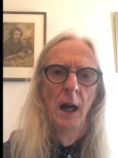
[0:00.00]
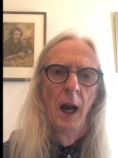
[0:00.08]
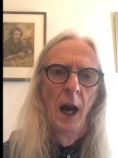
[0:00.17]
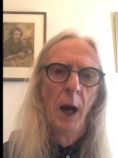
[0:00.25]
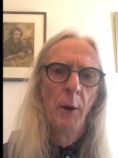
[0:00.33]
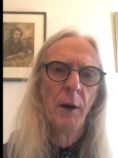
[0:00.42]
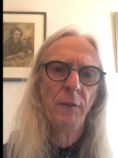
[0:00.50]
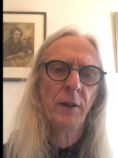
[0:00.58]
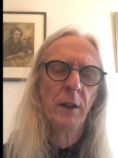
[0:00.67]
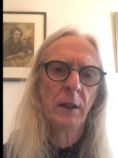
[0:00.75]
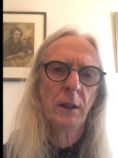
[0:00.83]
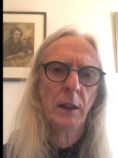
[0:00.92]

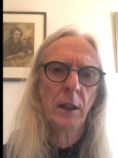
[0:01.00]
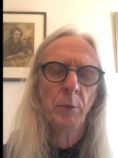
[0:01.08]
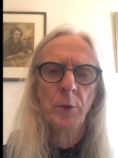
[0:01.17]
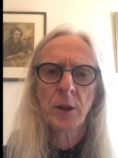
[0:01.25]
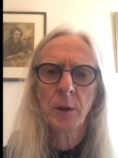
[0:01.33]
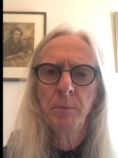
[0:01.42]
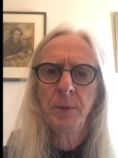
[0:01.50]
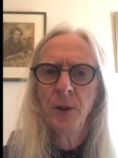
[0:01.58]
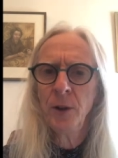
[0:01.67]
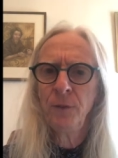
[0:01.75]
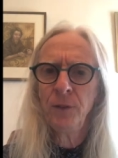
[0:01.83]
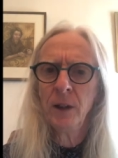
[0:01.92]
However, it was a
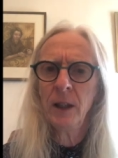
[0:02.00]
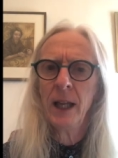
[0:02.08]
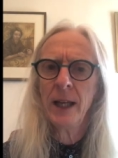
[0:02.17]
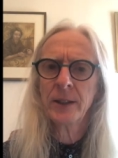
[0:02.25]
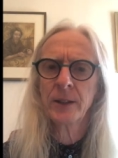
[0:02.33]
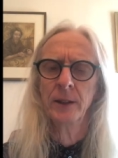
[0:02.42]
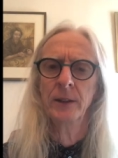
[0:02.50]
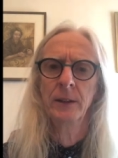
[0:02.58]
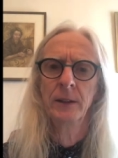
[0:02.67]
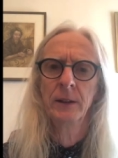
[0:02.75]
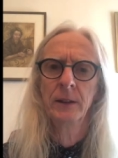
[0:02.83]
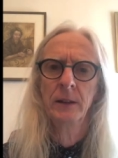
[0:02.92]
beautiful
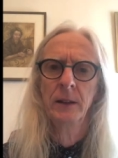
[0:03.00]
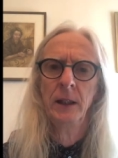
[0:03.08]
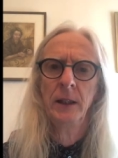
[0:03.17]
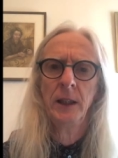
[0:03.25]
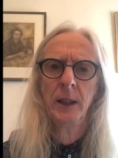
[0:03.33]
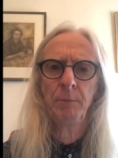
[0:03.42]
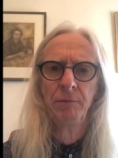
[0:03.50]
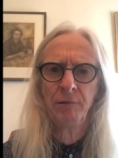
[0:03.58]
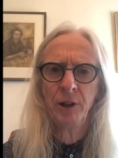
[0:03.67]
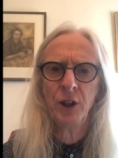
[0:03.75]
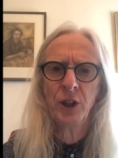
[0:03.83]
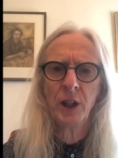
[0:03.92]
lesson in the
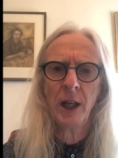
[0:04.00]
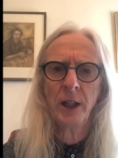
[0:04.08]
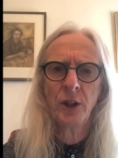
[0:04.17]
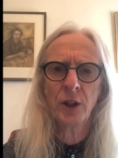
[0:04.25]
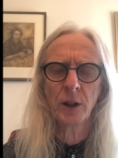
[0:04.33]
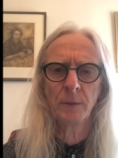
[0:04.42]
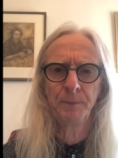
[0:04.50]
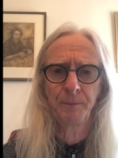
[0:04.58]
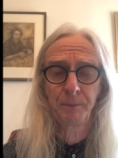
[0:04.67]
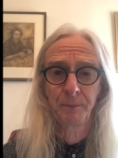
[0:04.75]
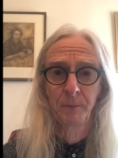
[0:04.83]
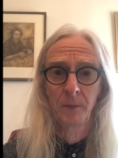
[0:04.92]
appreciation
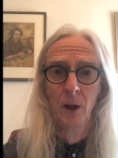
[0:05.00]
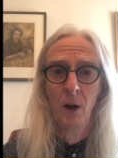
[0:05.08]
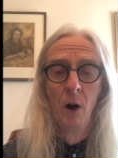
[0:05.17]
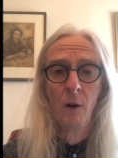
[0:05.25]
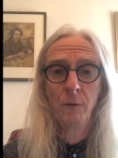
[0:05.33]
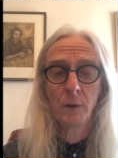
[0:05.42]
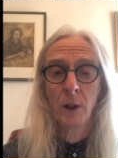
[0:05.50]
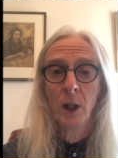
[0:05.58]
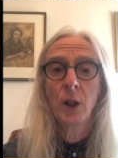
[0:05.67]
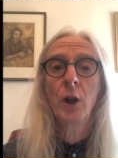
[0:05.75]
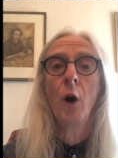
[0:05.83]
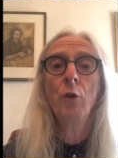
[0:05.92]
of
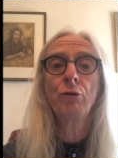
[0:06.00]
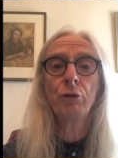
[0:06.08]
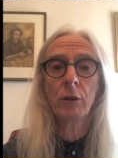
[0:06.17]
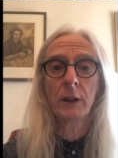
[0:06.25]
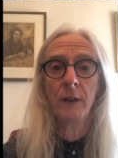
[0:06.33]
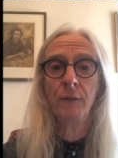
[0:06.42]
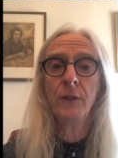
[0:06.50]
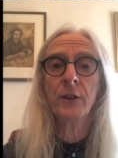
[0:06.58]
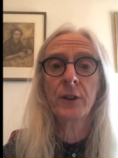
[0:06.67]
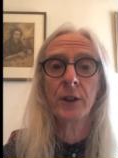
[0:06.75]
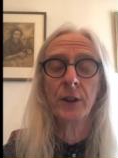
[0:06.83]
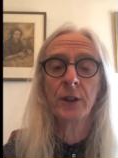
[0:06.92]
cultural
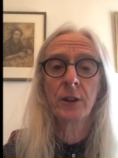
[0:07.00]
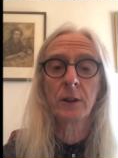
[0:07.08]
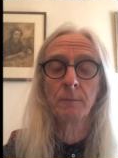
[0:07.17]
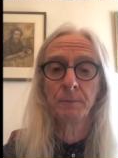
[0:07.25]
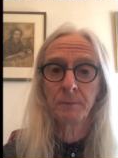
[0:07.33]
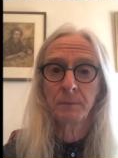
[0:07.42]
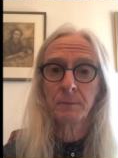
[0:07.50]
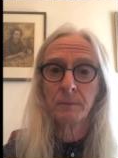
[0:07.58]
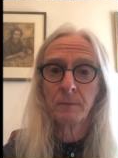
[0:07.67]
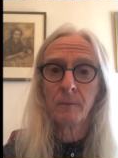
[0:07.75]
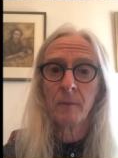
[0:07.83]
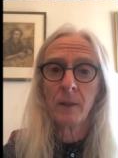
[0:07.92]
differences
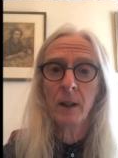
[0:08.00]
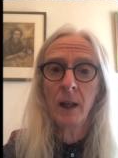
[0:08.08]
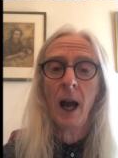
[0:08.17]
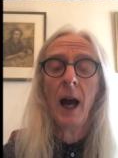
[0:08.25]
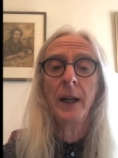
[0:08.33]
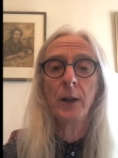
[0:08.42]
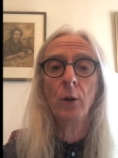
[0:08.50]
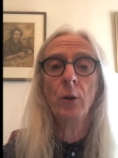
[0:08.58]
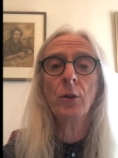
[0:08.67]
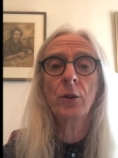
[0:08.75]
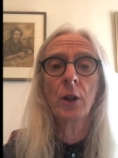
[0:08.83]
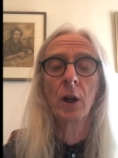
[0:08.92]
and
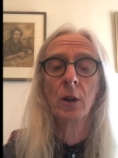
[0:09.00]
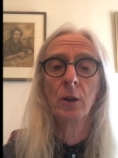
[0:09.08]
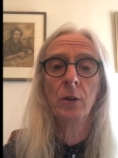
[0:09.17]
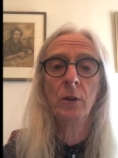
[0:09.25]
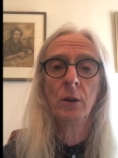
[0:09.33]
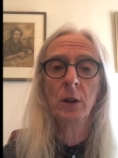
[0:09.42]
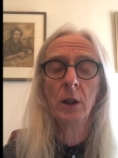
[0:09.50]
also